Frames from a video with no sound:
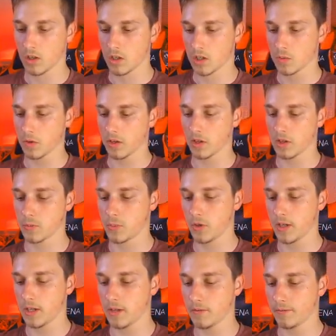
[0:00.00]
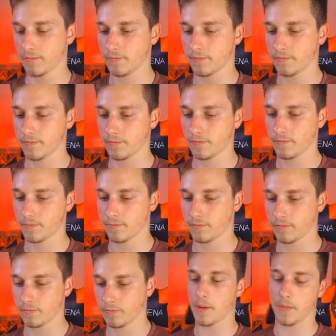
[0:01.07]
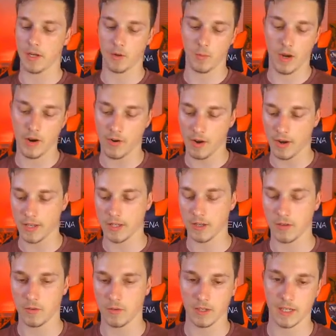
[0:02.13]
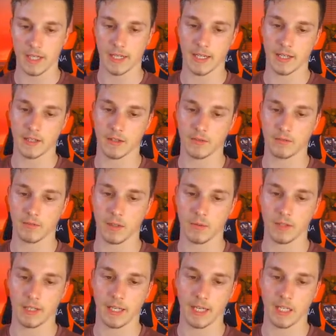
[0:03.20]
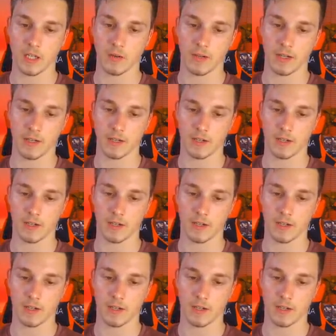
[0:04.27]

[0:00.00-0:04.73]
Springin's Booty. But where are you, Lina? We only got you in